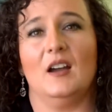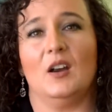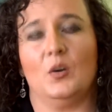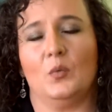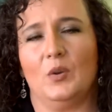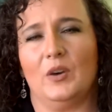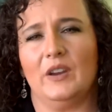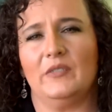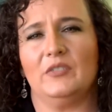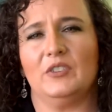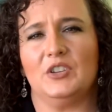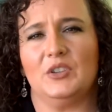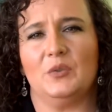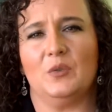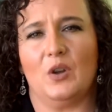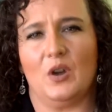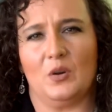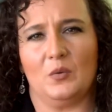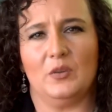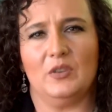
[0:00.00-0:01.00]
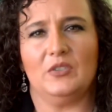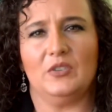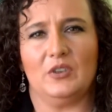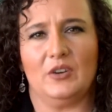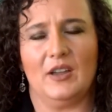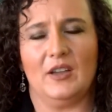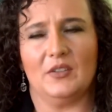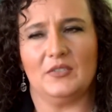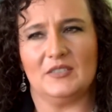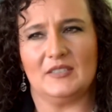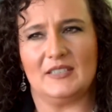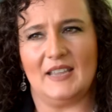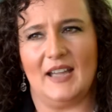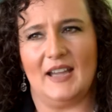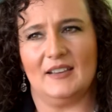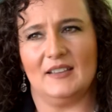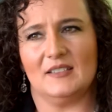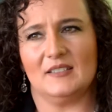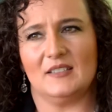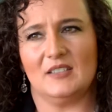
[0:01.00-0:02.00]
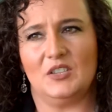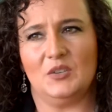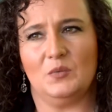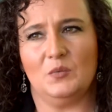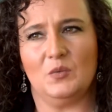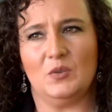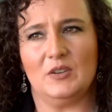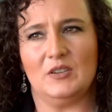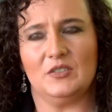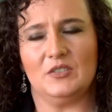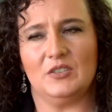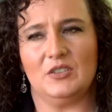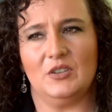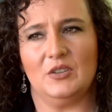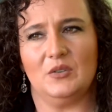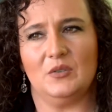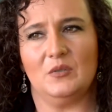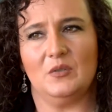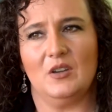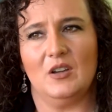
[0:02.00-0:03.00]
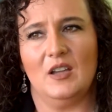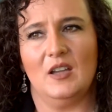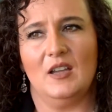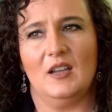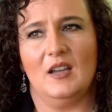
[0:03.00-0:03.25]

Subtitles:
or wherever you are with your health status, you want to